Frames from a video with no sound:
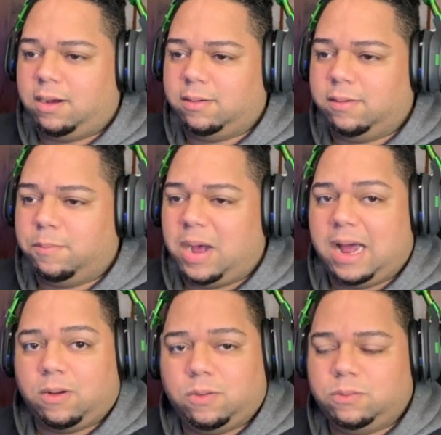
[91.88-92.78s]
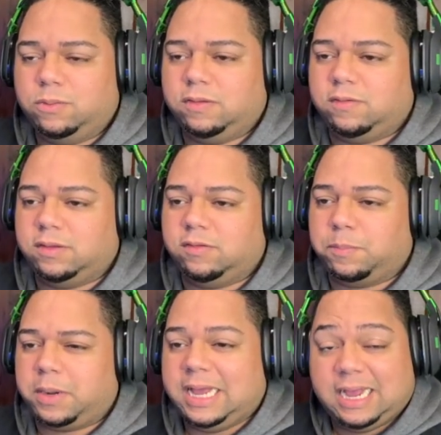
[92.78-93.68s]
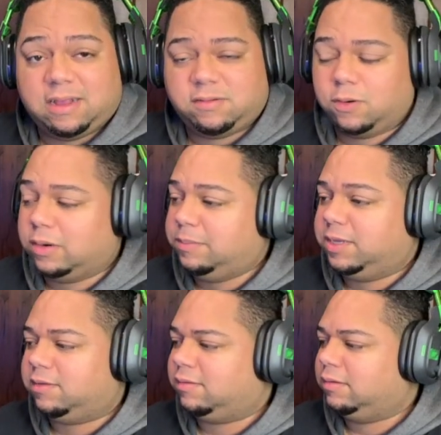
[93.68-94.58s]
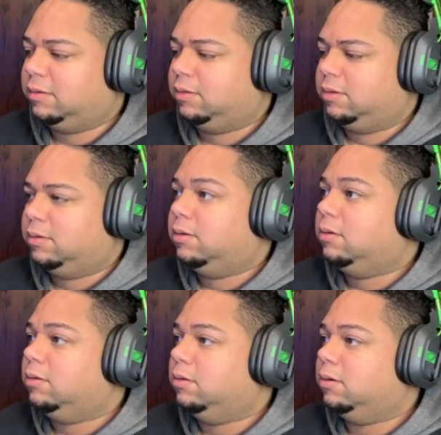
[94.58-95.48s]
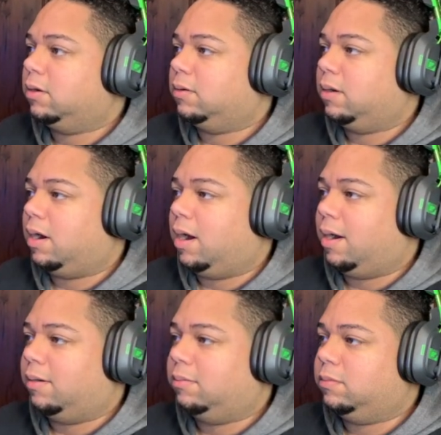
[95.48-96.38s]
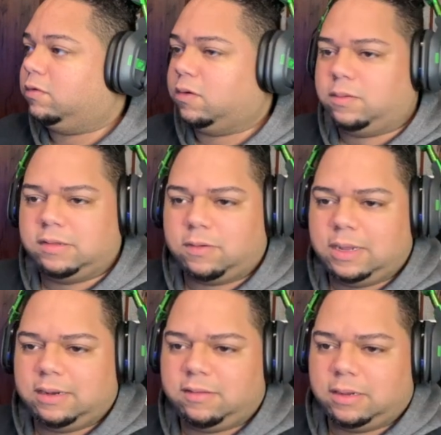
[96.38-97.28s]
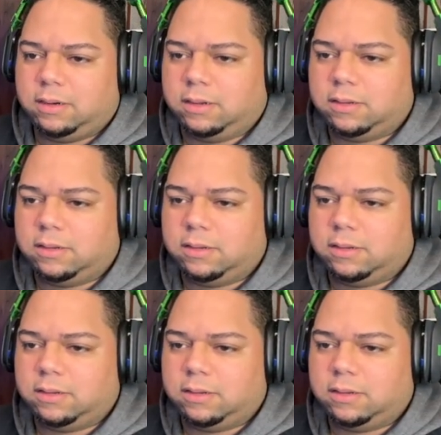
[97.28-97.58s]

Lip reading: motto, which is play has no limits, so let's go ahead and take a look.